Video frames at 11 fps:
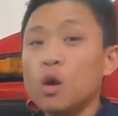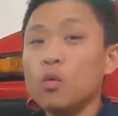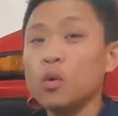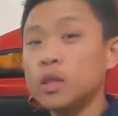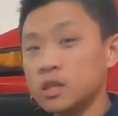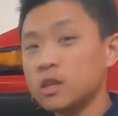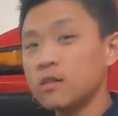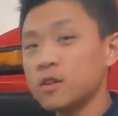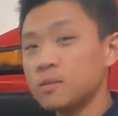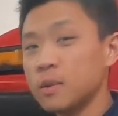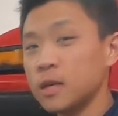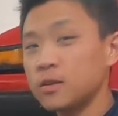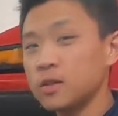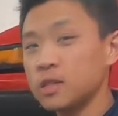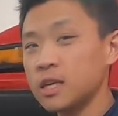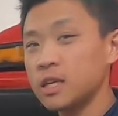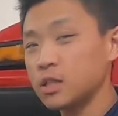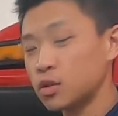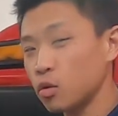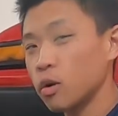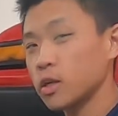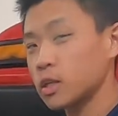When the service manual says
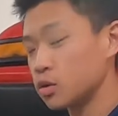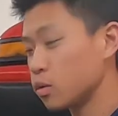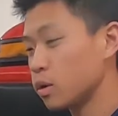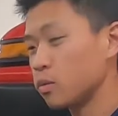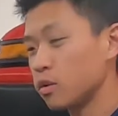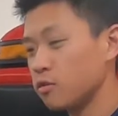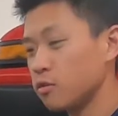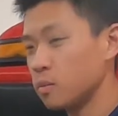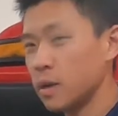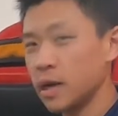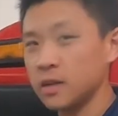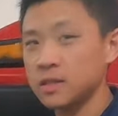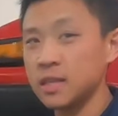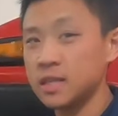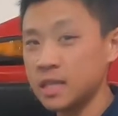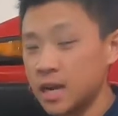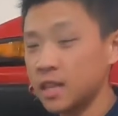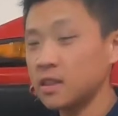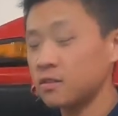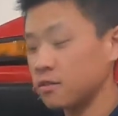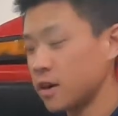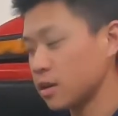torque to 21 foot-pounds, that's not
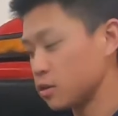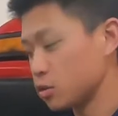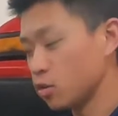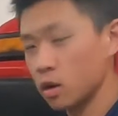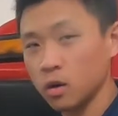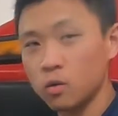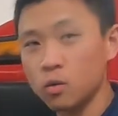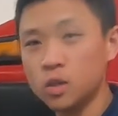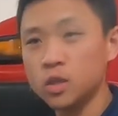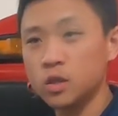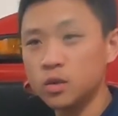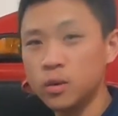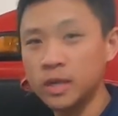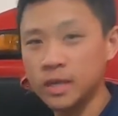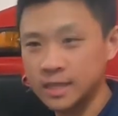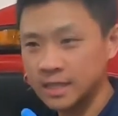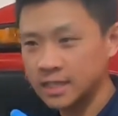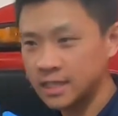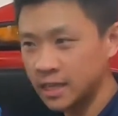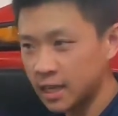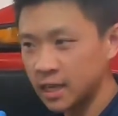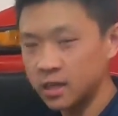the final torque. What you're doing is
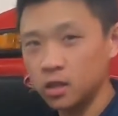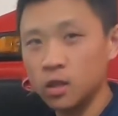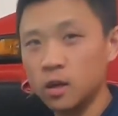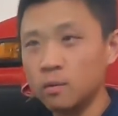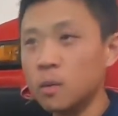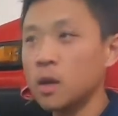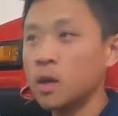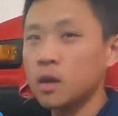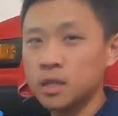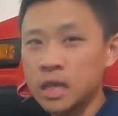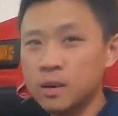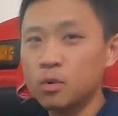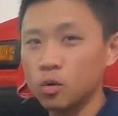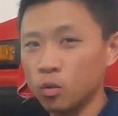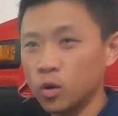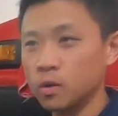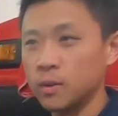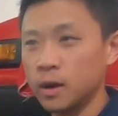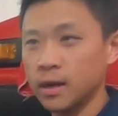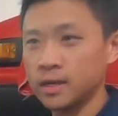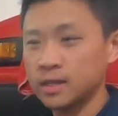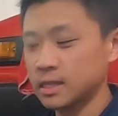seating the tapered wheel
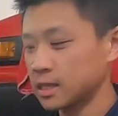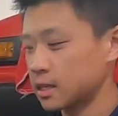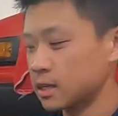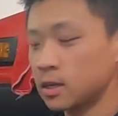bearings.